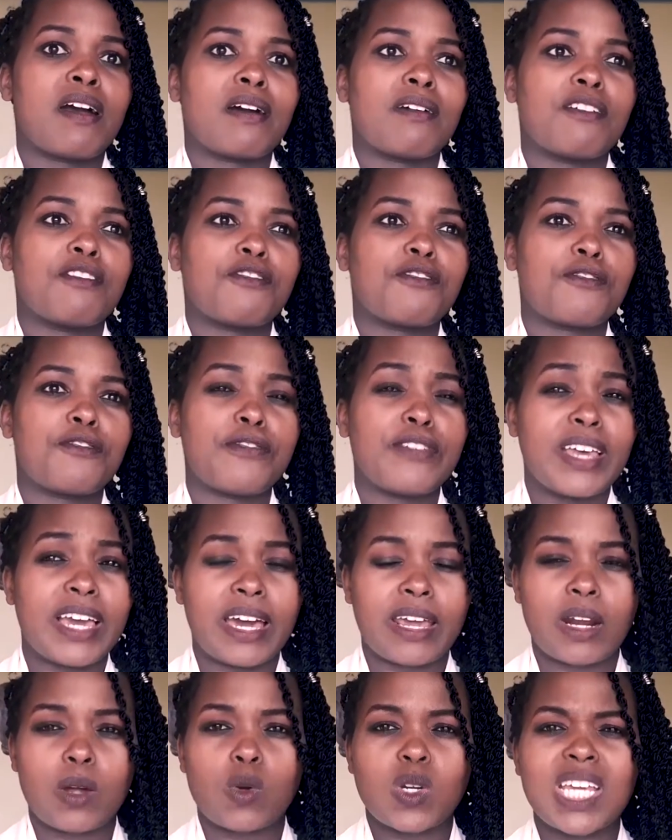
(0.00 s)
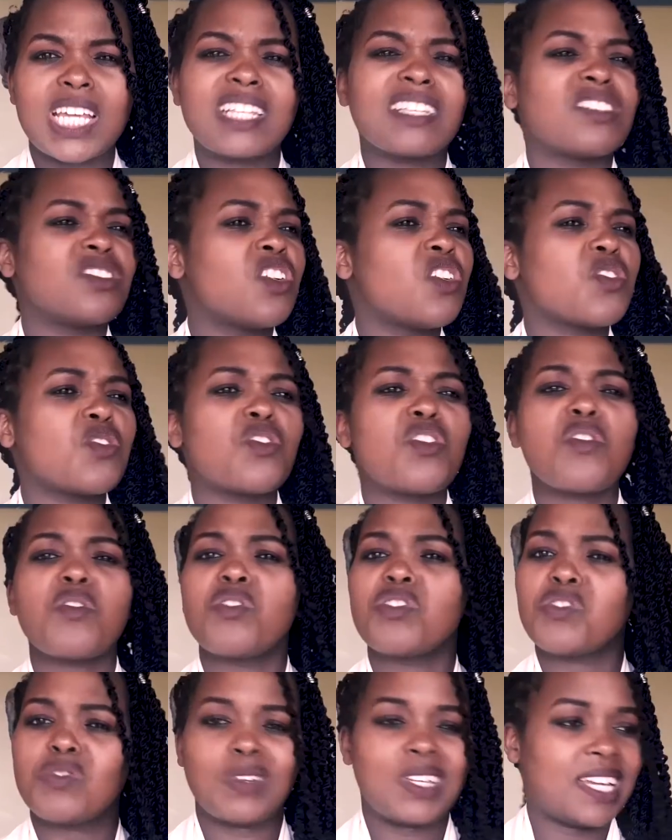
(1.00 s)
figure out, you're not
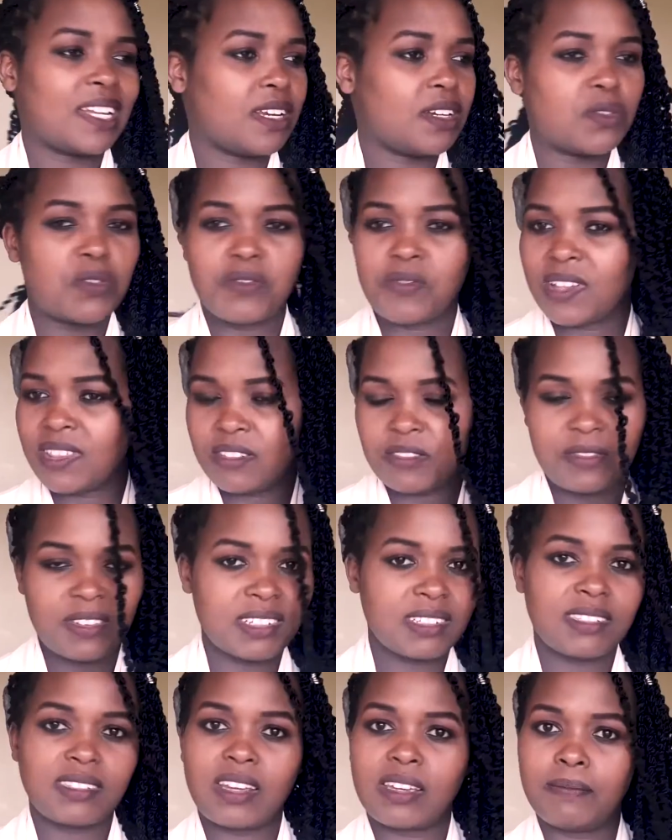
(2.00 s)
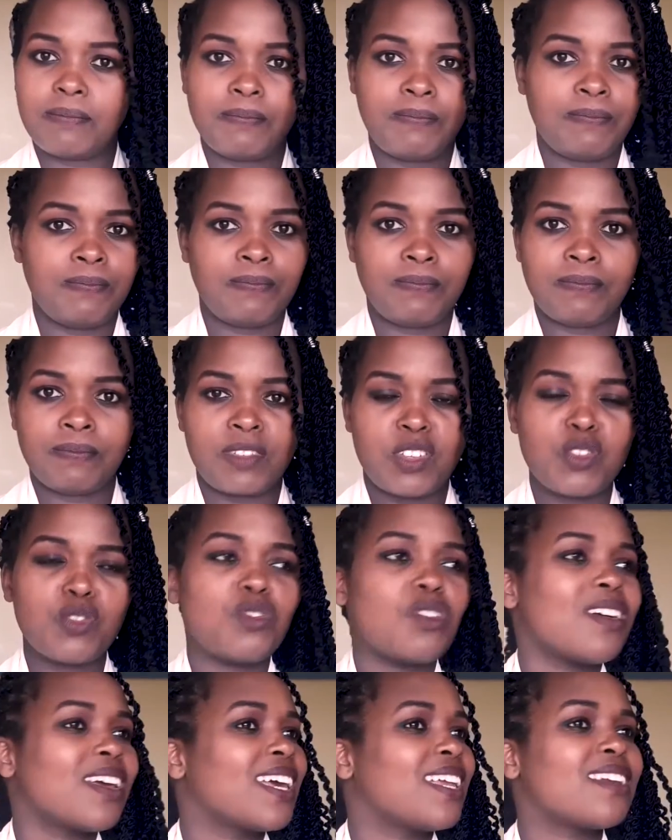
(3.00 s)
going to get it over the first time. You
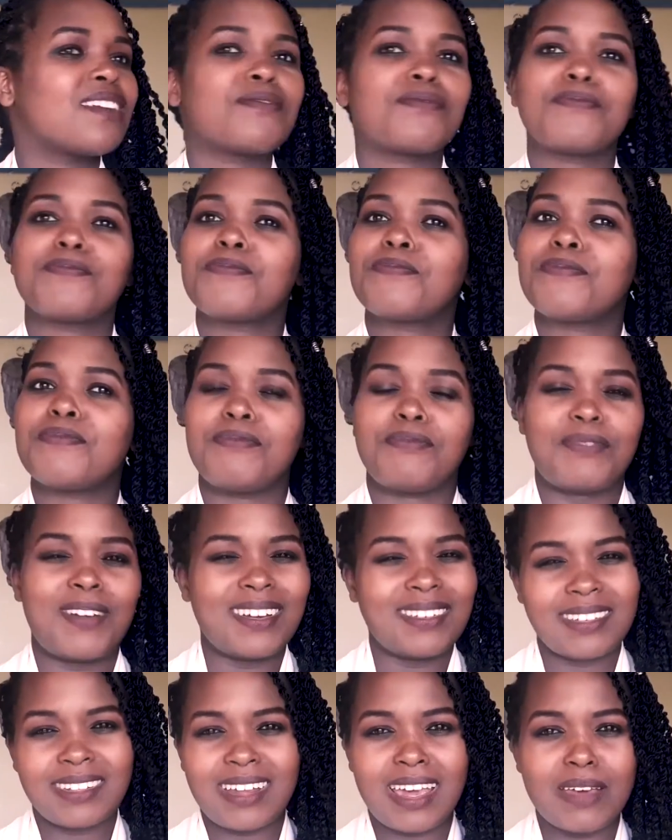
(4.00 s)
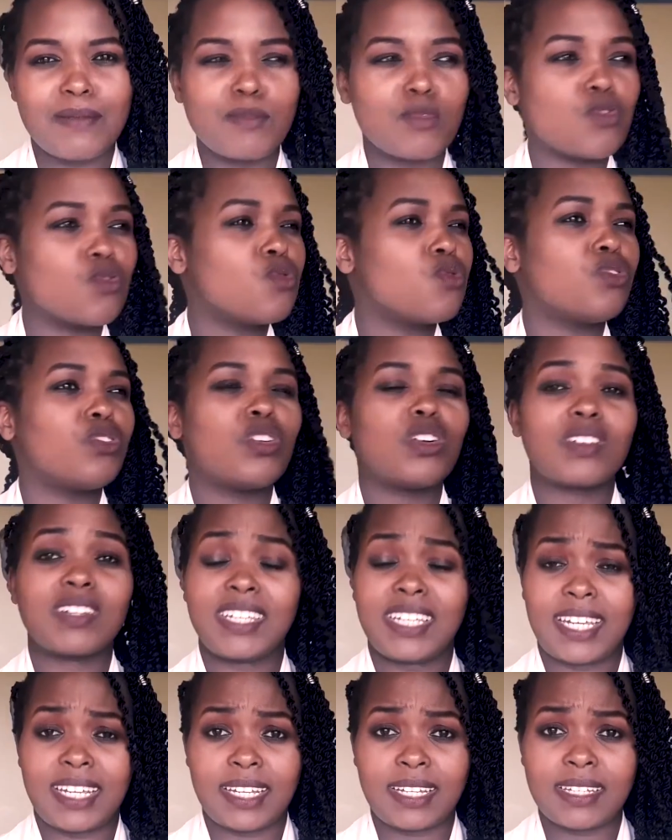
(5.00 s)
don't get it first time, you will not
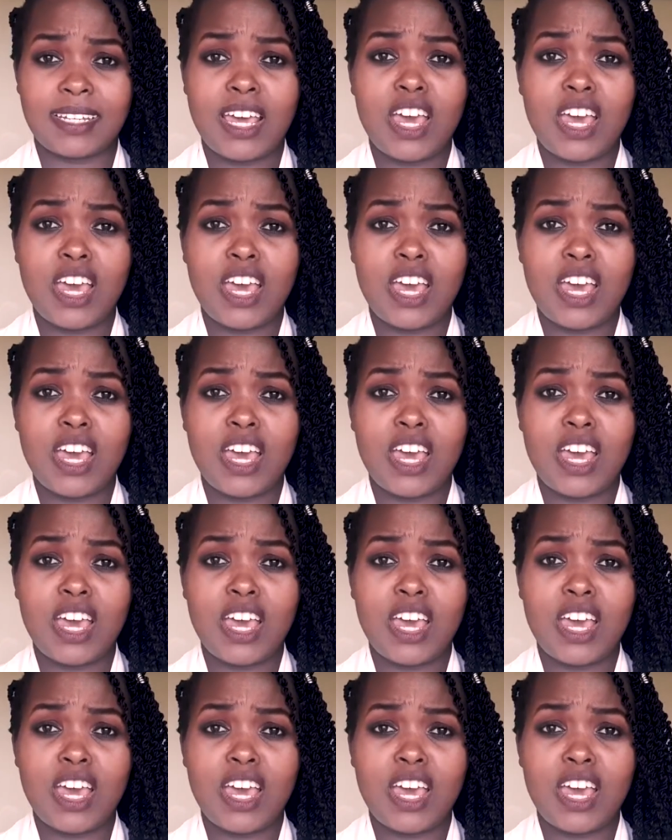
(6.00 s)
get it.